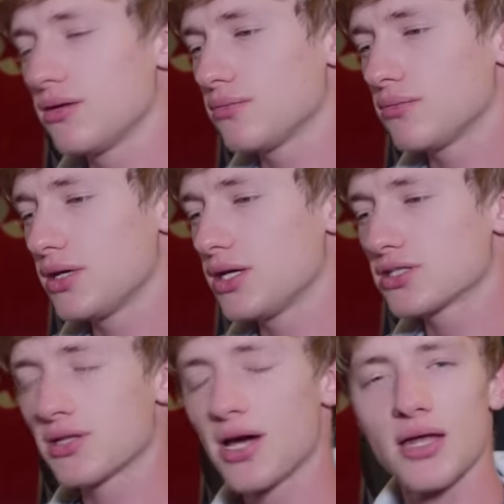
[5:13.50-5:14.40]
is
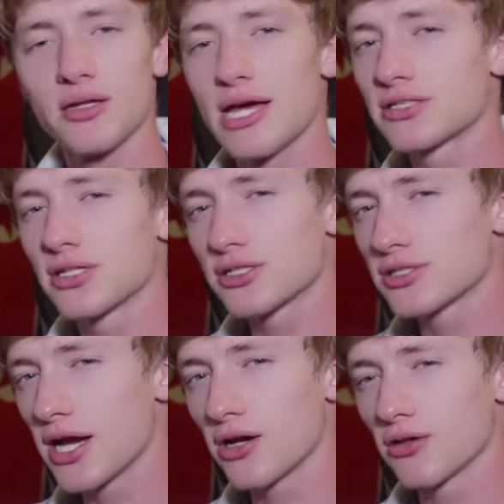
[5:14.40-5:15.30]
not
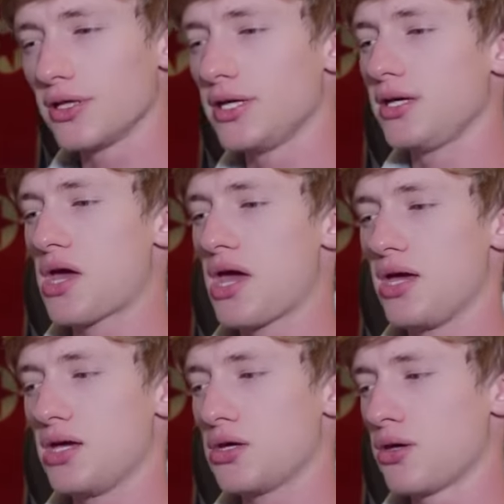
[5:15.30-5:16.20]
necessarily
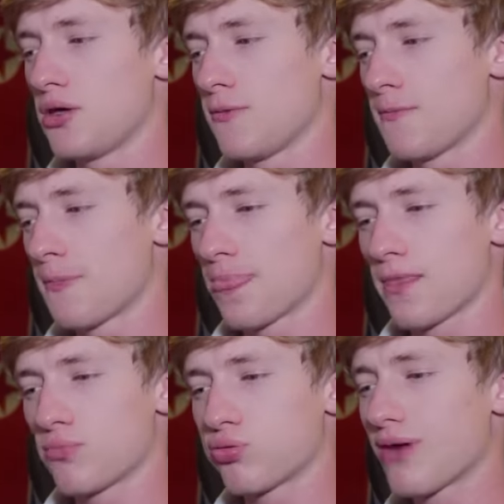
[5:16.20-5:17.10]
a, a
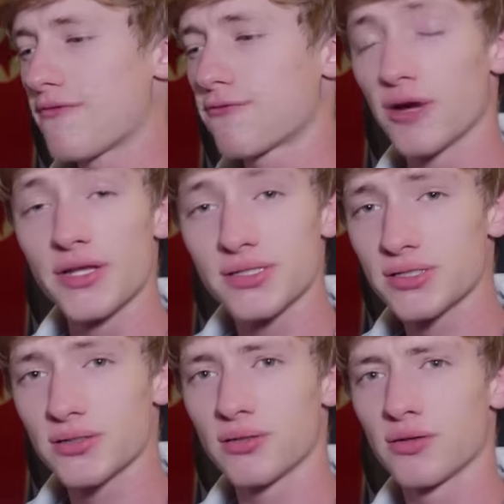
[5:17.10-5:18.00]

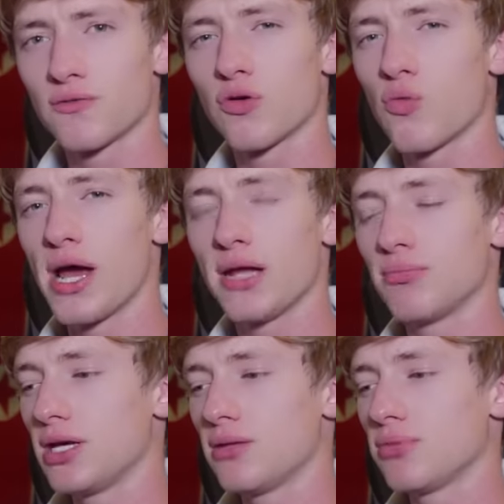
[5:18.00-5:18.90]
preference for white
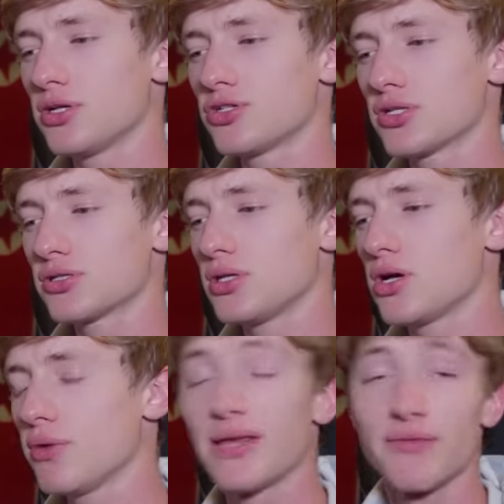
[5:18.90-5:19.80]
men, but just, you know, we
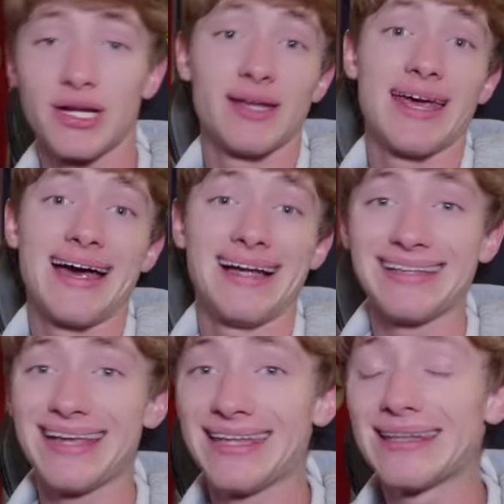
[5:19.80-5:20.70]
live in an
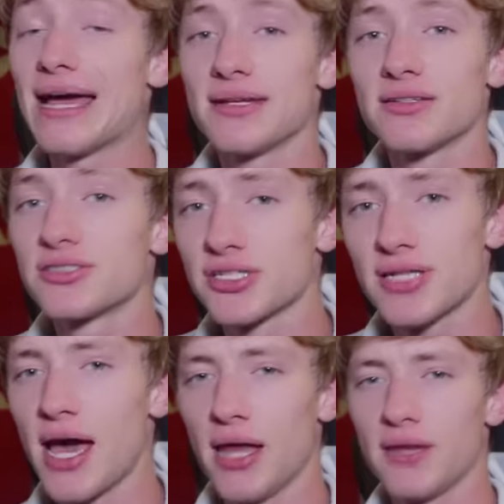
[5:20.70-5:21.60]
enlightened
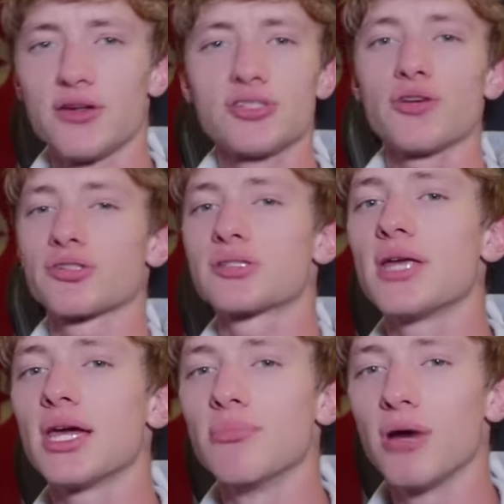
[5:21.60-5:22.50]
society. There's no
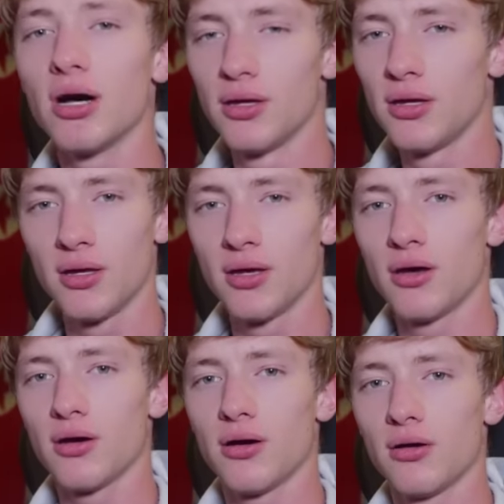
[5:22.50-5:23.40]
stigma
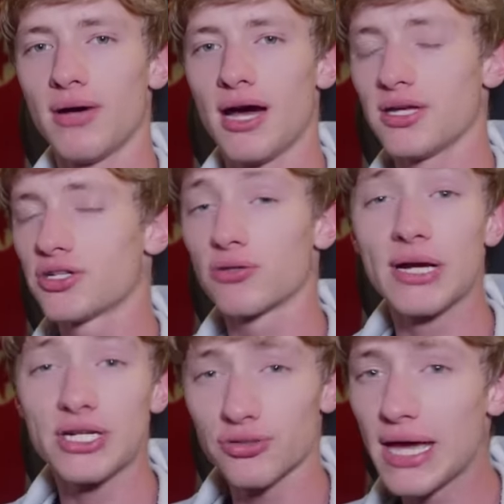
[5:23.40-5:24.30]
about
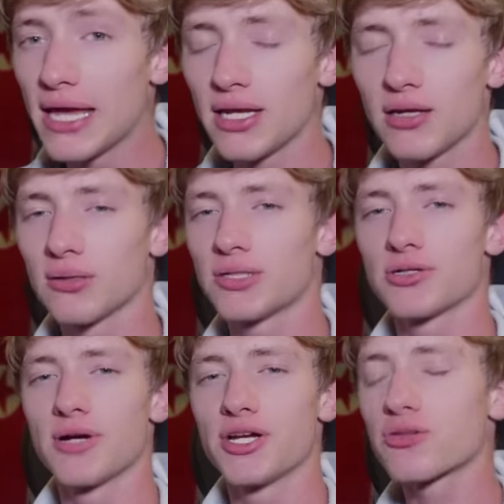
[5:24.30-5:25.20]
interracial dating or
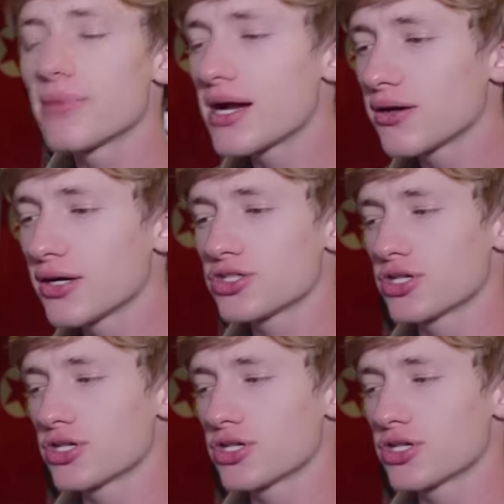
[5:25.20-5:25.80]
interracial marriage.